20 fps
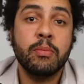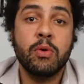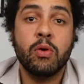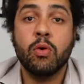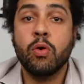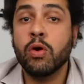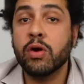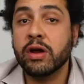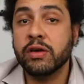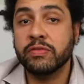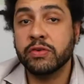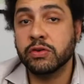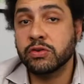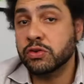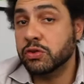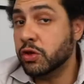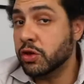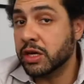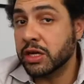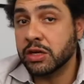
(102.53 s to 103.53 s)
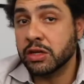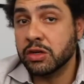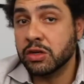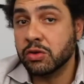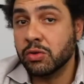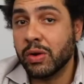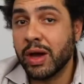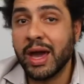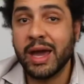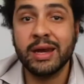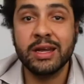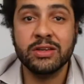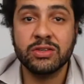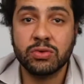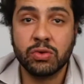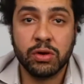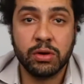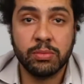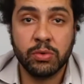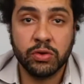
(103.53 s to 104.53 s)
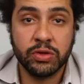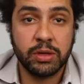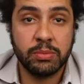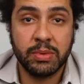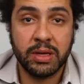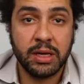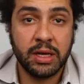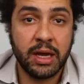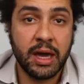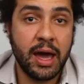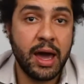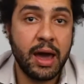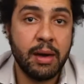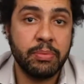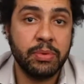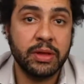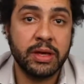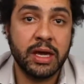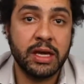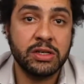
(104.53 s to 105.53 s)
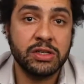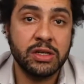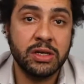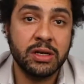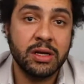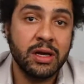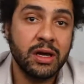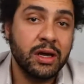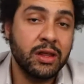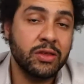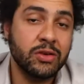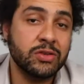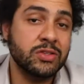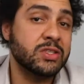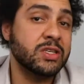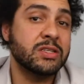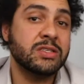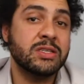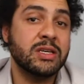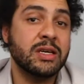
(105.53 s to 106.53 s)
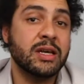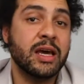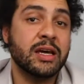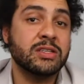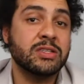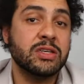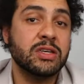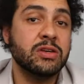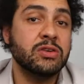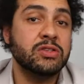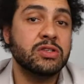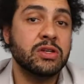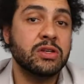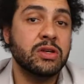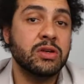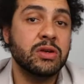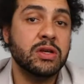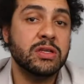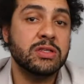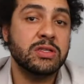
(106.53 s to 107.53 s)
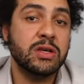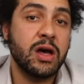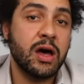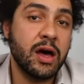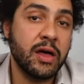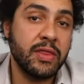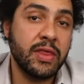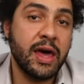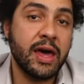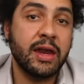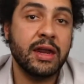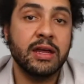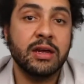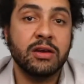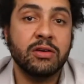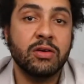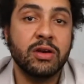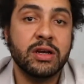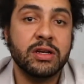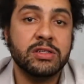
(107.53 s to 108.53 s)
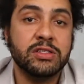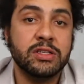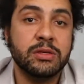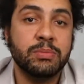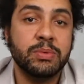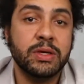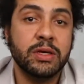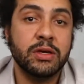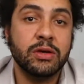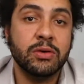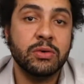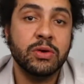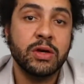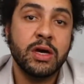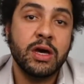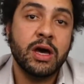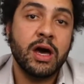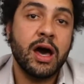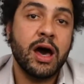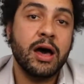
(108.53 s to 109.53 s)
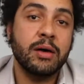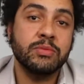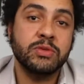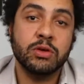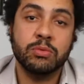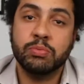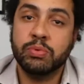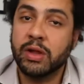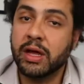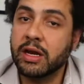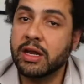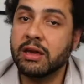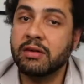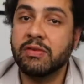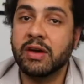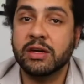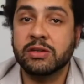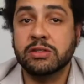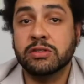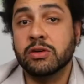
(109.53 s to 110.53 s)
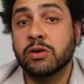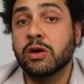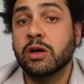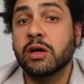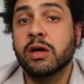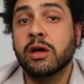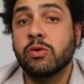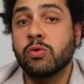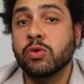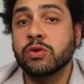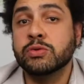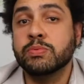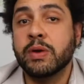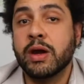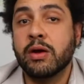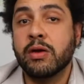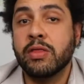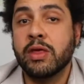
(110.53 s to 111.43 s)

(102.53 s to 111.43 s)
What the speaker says: or if you're looking to do any sort of multimedia application, there's 16 execution units on that integrated GPU, so plenty of extra horsepower